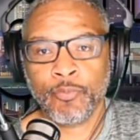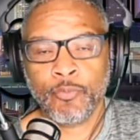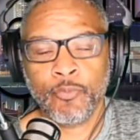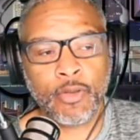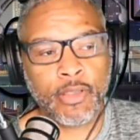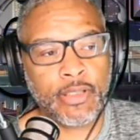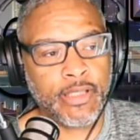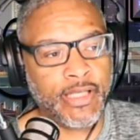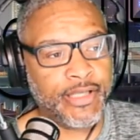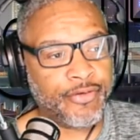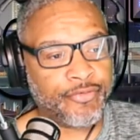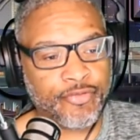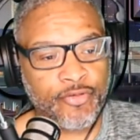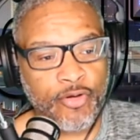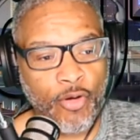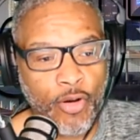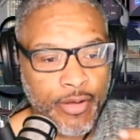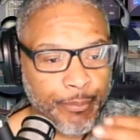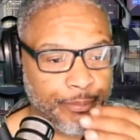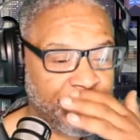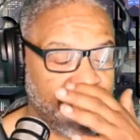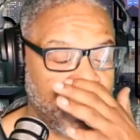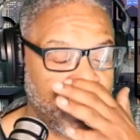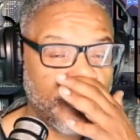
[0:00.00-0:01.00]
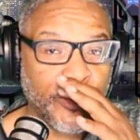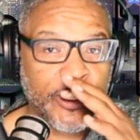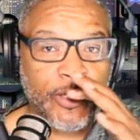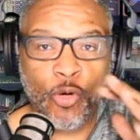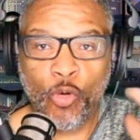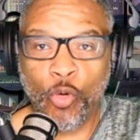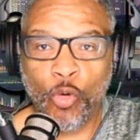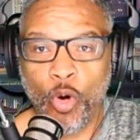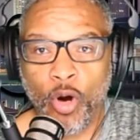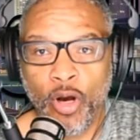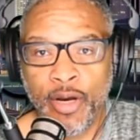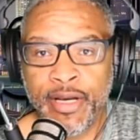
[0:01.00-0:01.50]
it's gonna be
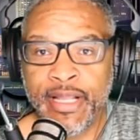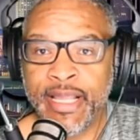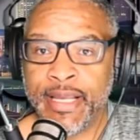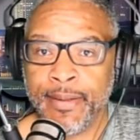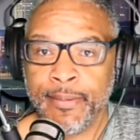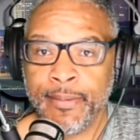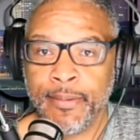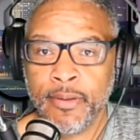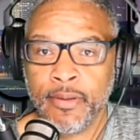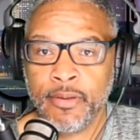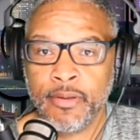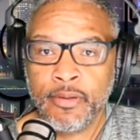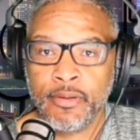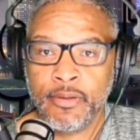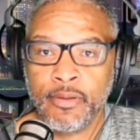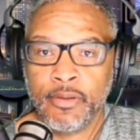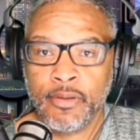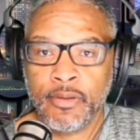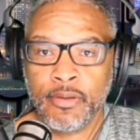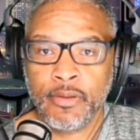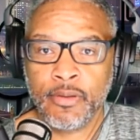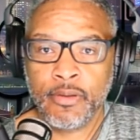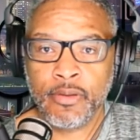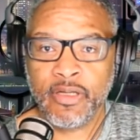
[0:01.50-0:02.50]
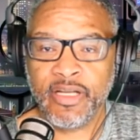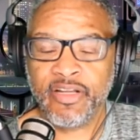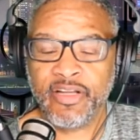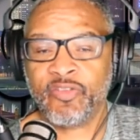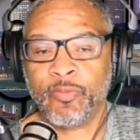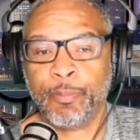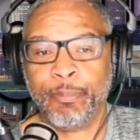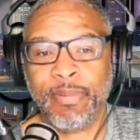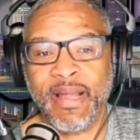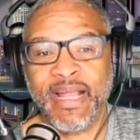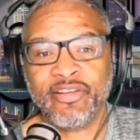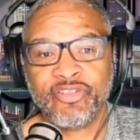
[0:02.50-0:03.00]
recorded.
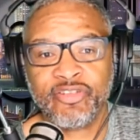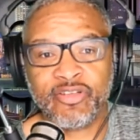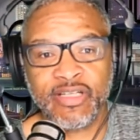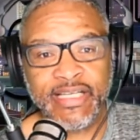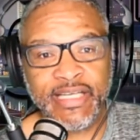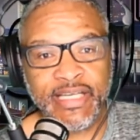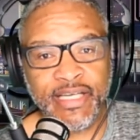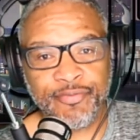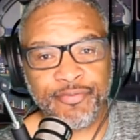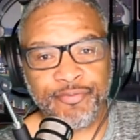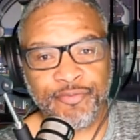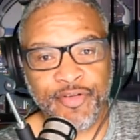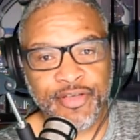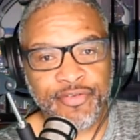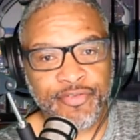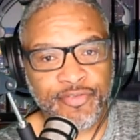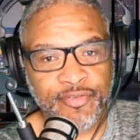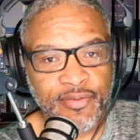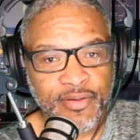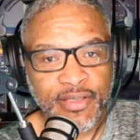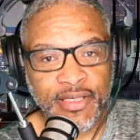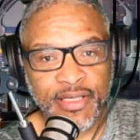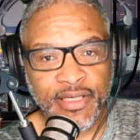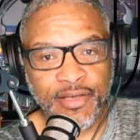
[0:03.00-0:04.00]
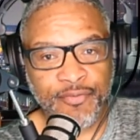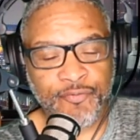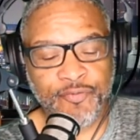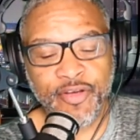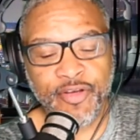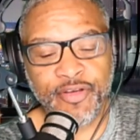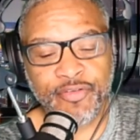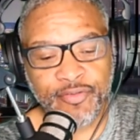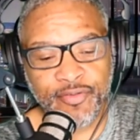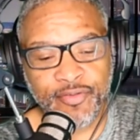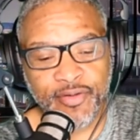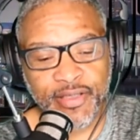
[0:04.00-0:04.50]
Especially if it's if
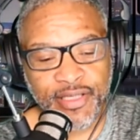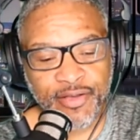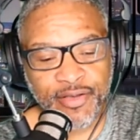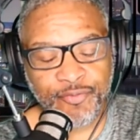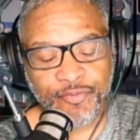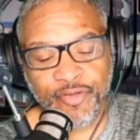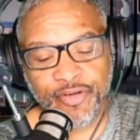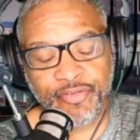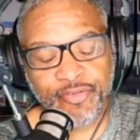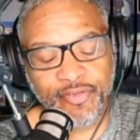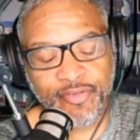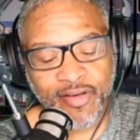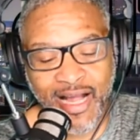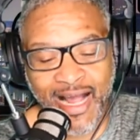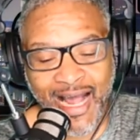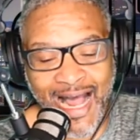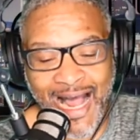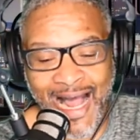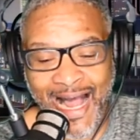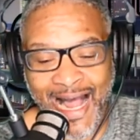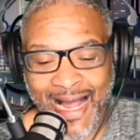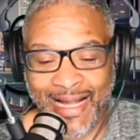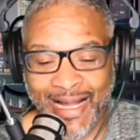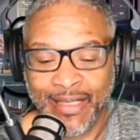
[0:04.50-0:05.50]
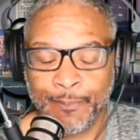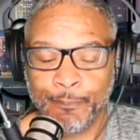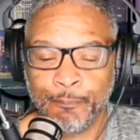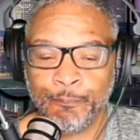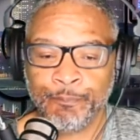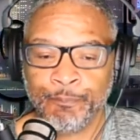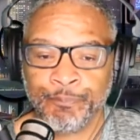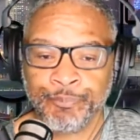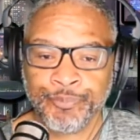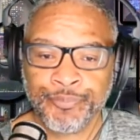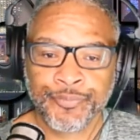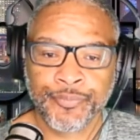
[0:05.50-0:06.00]
it's if it's odd.
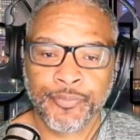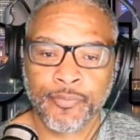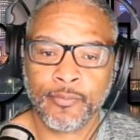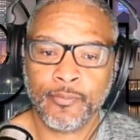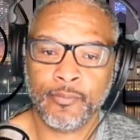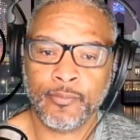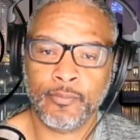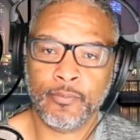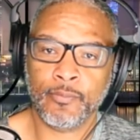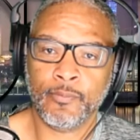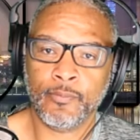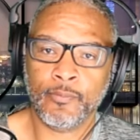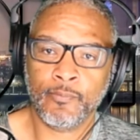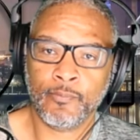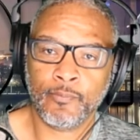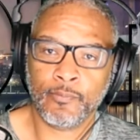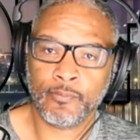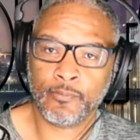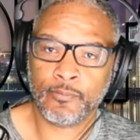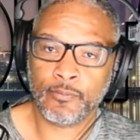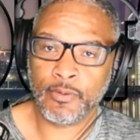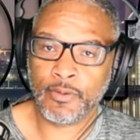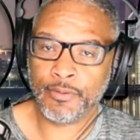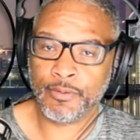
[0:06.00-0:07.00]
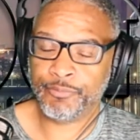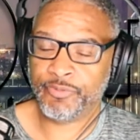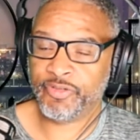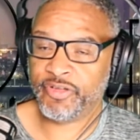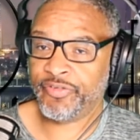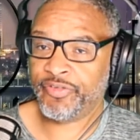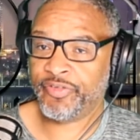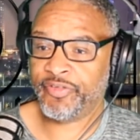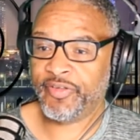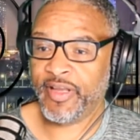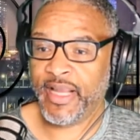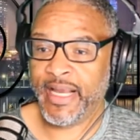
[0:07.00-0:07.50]
I'm
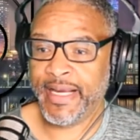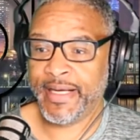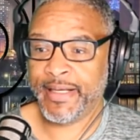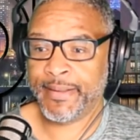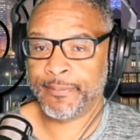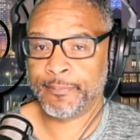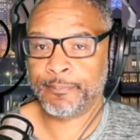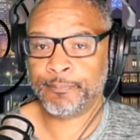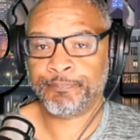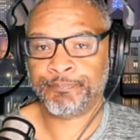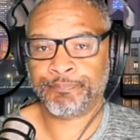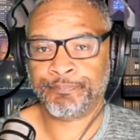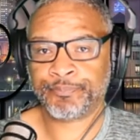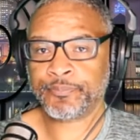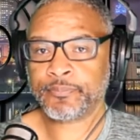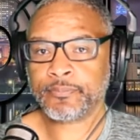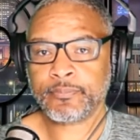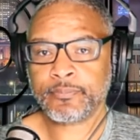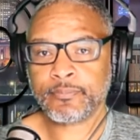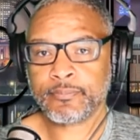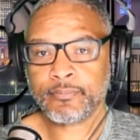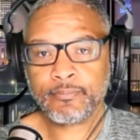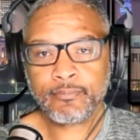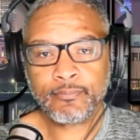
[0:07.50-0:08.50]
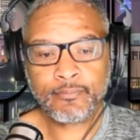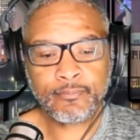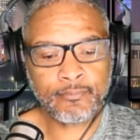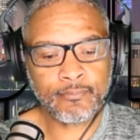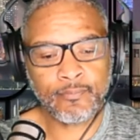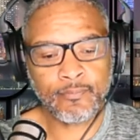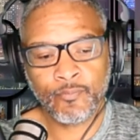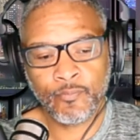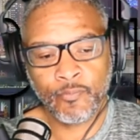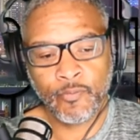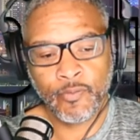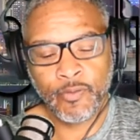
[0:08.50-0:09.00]
just saying.
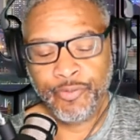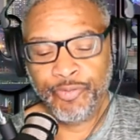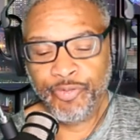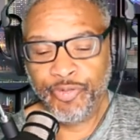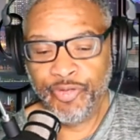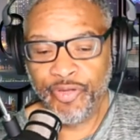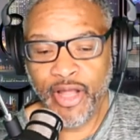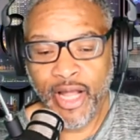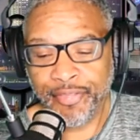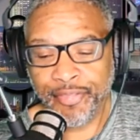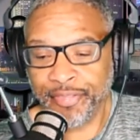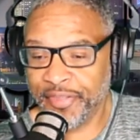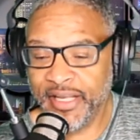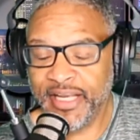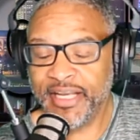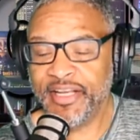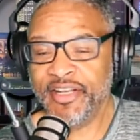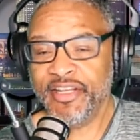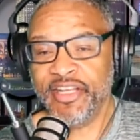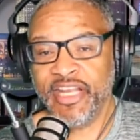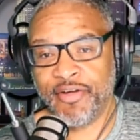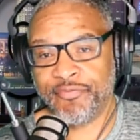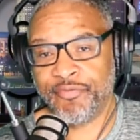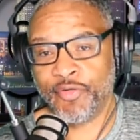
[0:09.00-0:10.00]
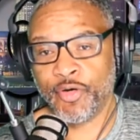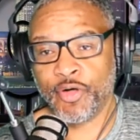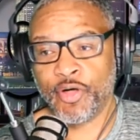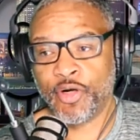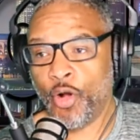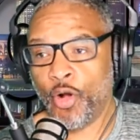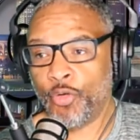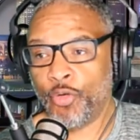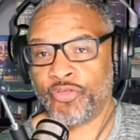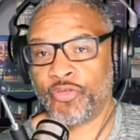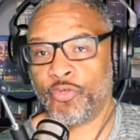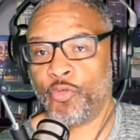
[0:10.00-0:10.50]
Nothing never
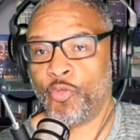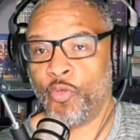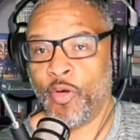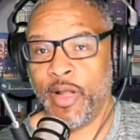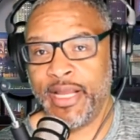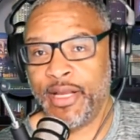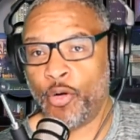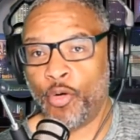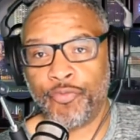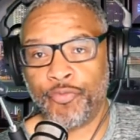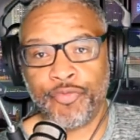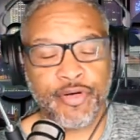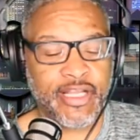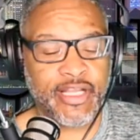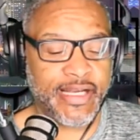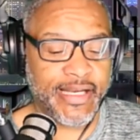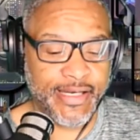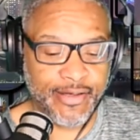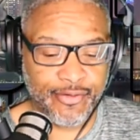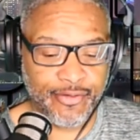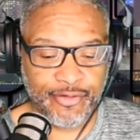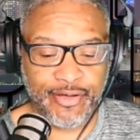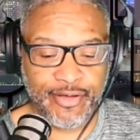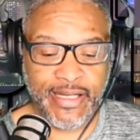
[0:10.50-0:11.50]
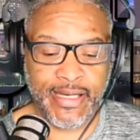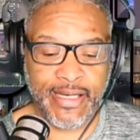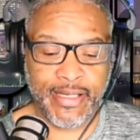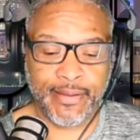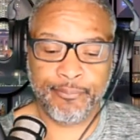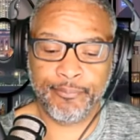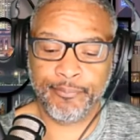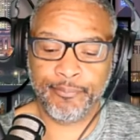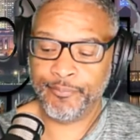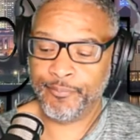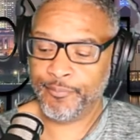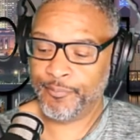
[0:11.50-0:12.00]
goes away over the internet.
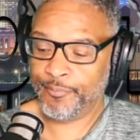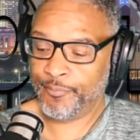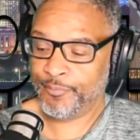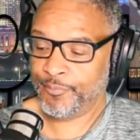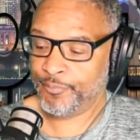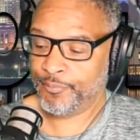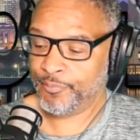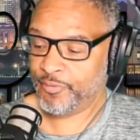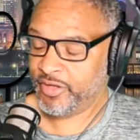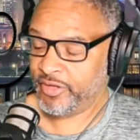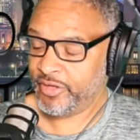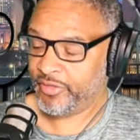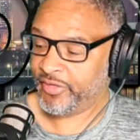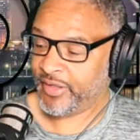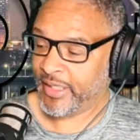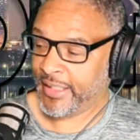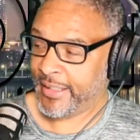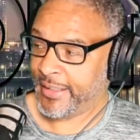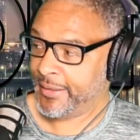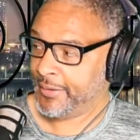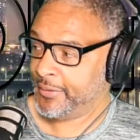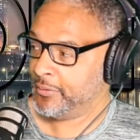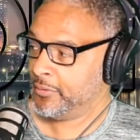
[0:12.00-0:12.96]
I'm just saying.